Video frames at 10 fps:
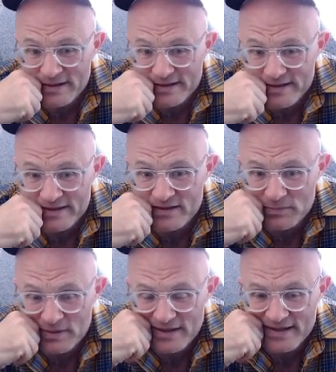need to
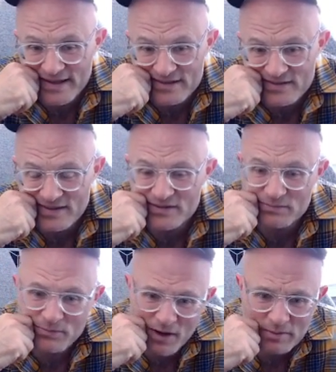play h6?
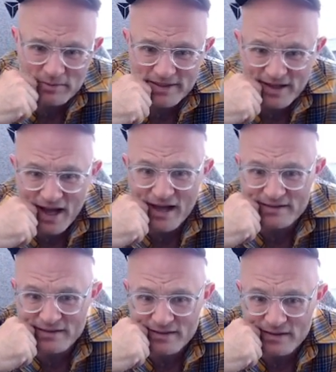Probably not.